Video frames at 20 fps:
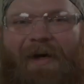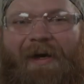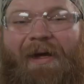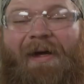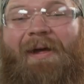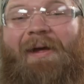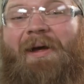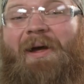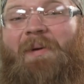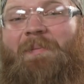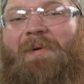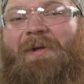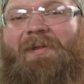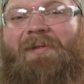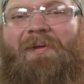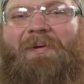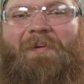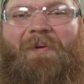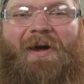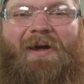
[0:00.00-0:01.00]
Hi, I'm
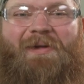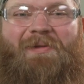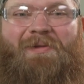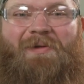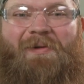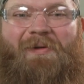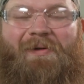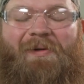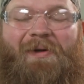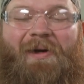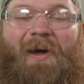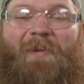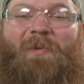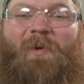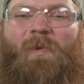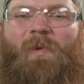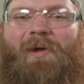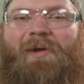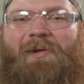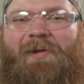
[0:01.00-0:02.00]
Ethan Rossler. I'm
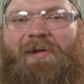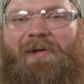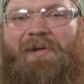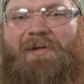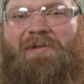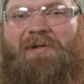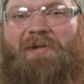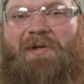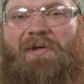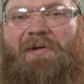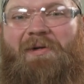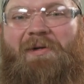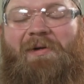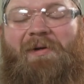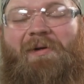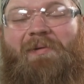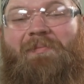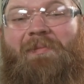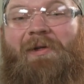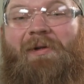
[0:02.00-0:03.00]
a welding engineer
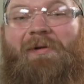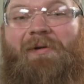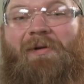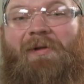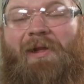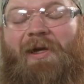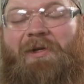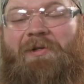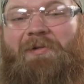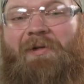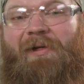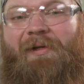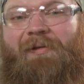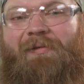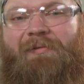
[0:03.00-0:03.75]
here at Miller Electric.